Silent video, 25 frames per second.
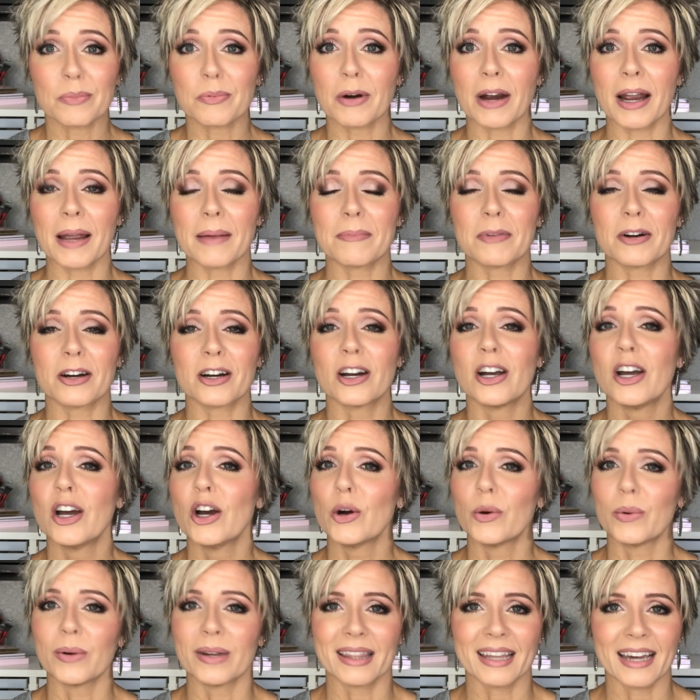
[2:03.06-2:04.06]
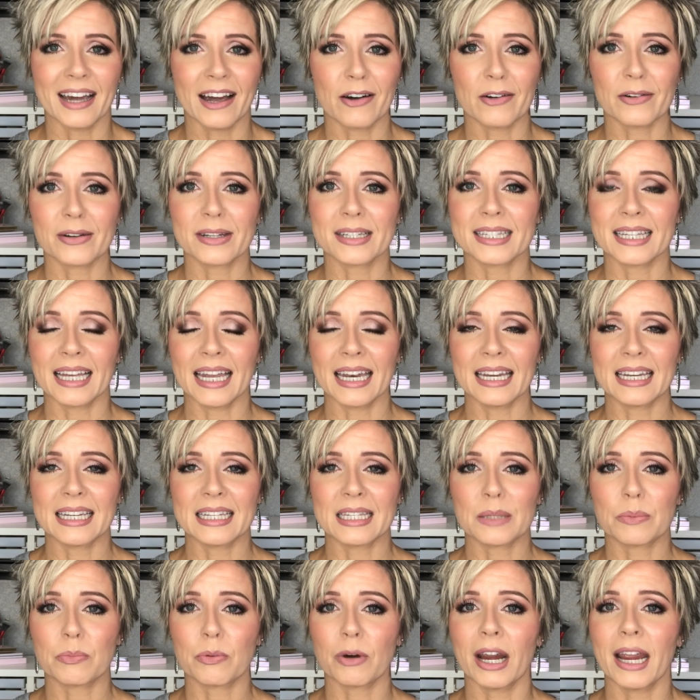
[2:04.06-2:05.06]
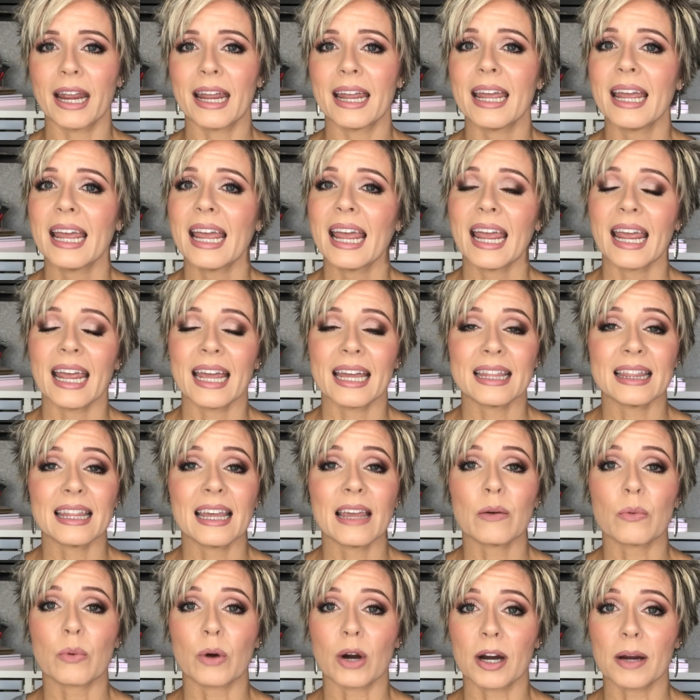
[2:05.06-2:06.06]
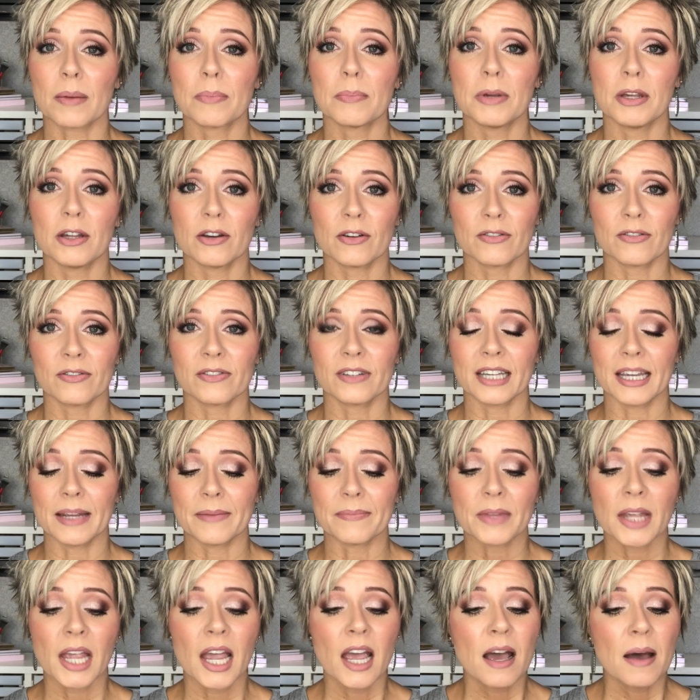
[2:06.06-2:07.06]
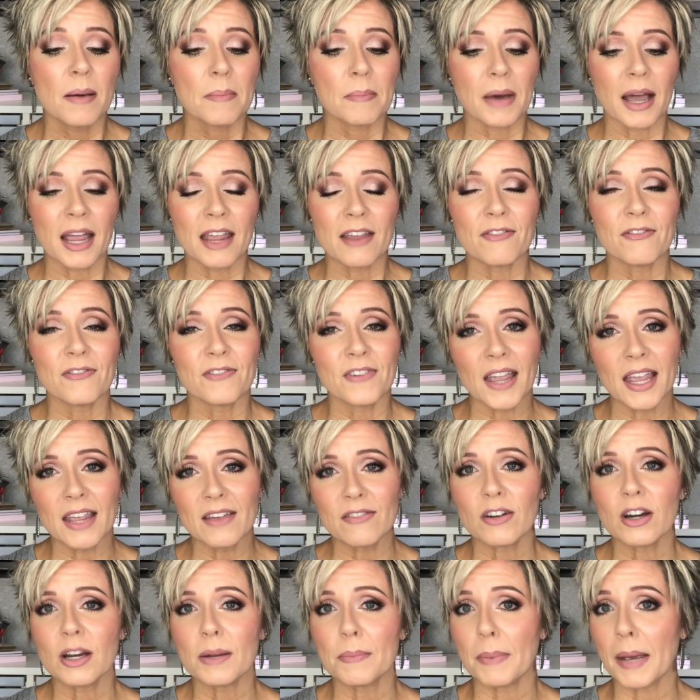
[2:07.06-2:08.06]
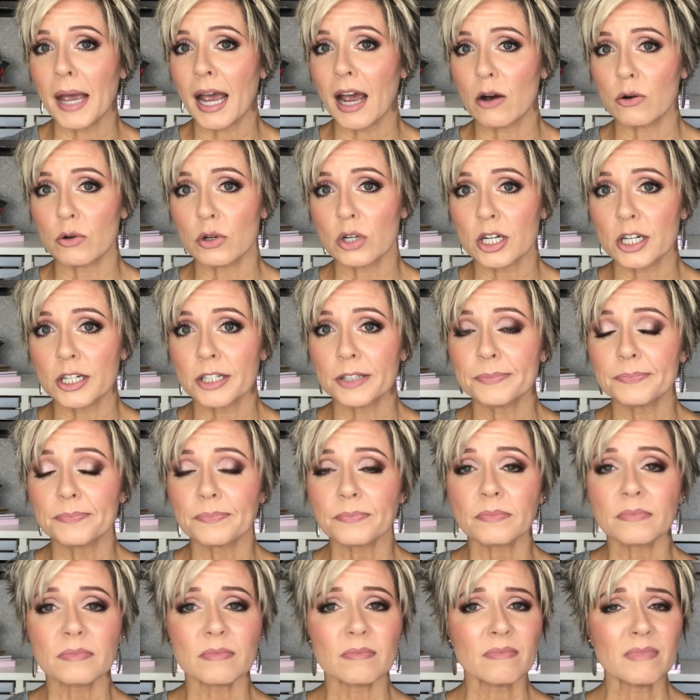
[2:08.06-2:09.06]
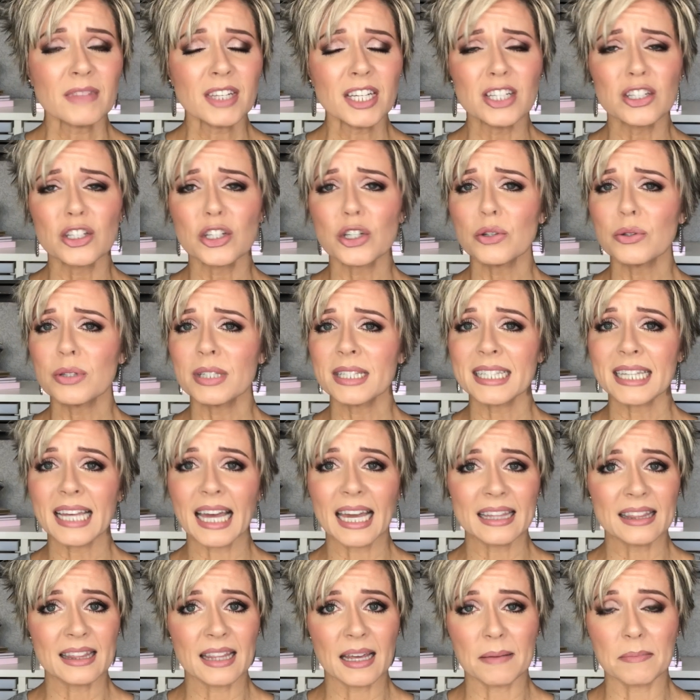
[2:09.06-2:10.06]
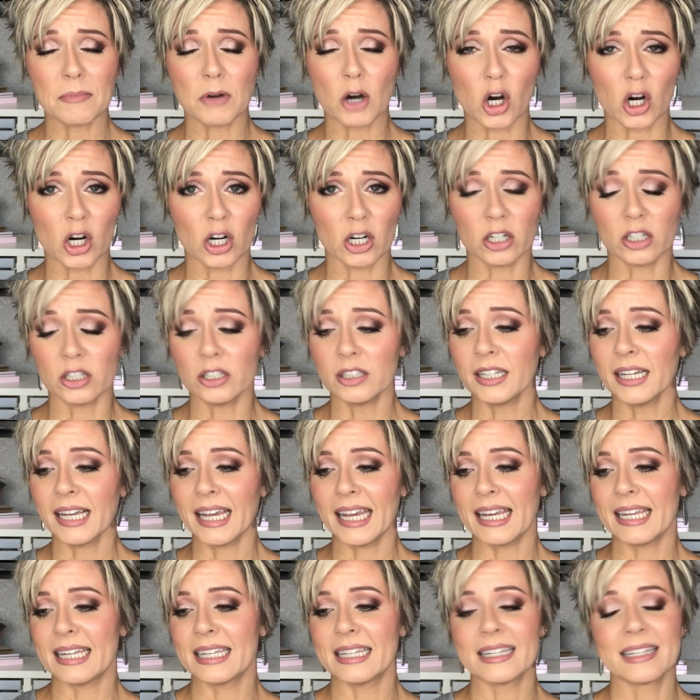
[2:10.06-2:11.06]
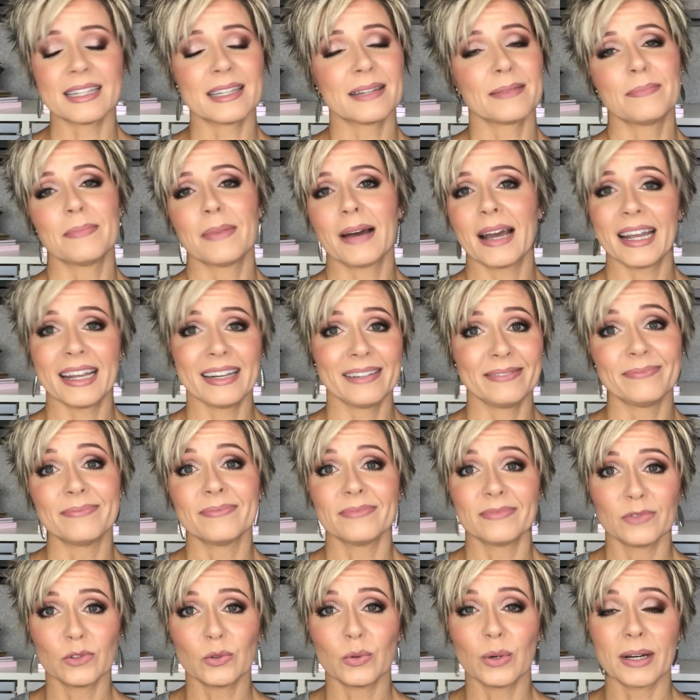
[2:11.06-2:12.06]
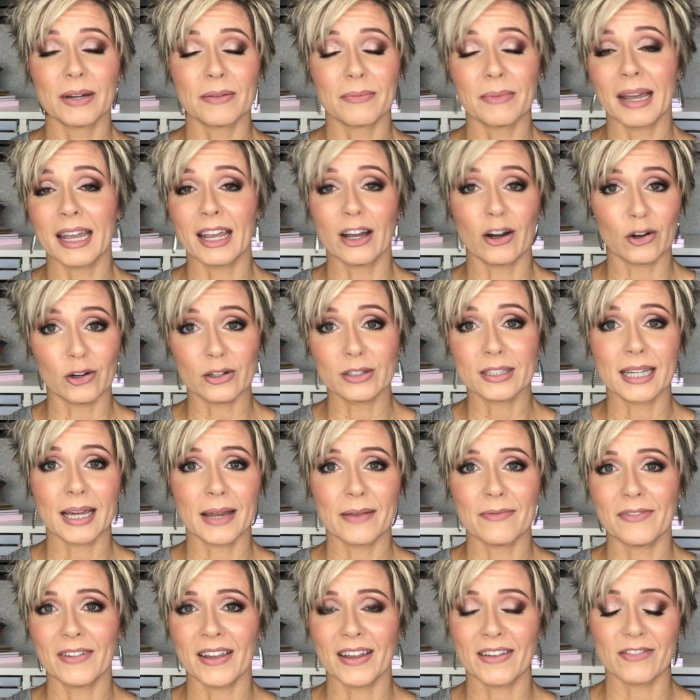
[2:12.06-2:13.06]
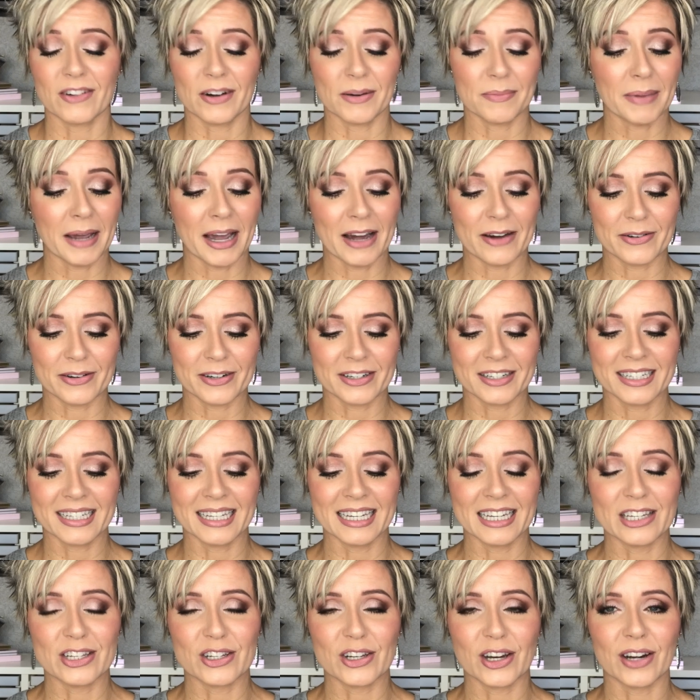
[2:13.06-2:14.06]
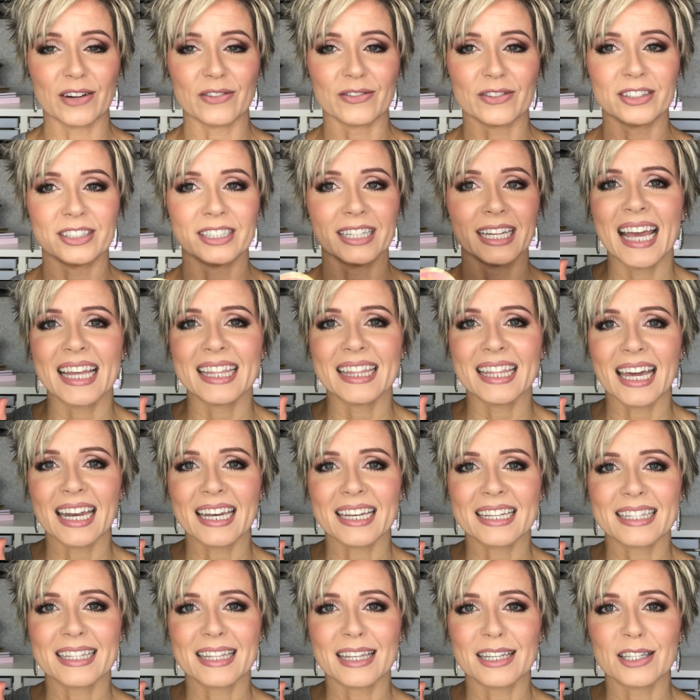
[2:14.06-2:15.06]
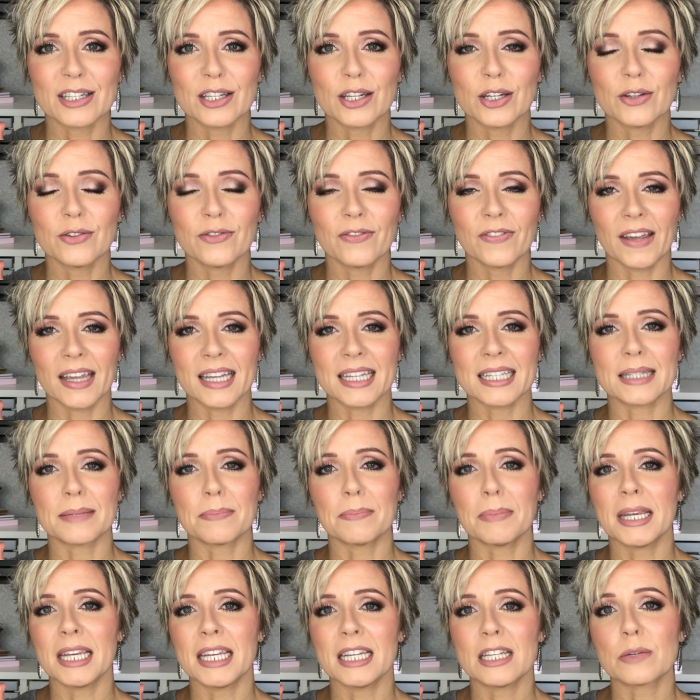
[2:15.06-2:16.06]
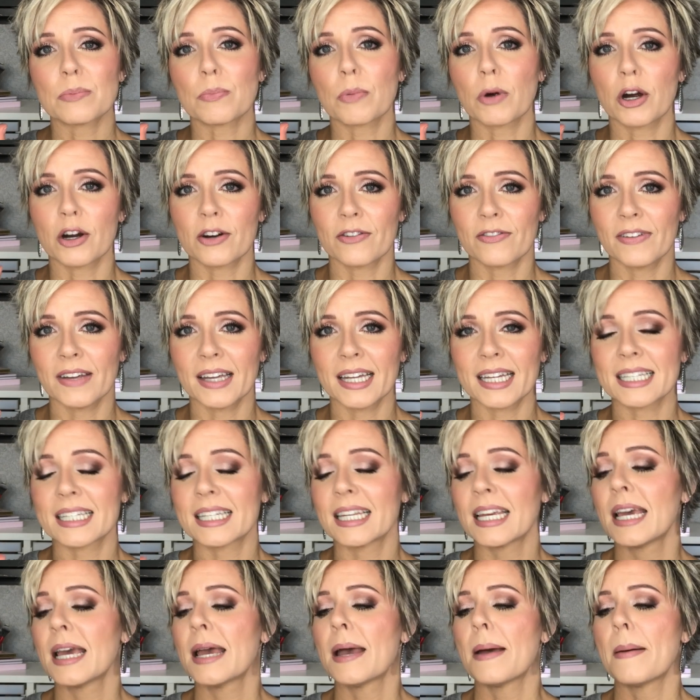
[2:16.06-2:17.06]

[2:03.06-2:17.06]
a primer, without a setting spray, and they work beautifully. My favorite powder to set them all is my one of my all-time favorite powders in general, and that is the Too Faced Peach Perfect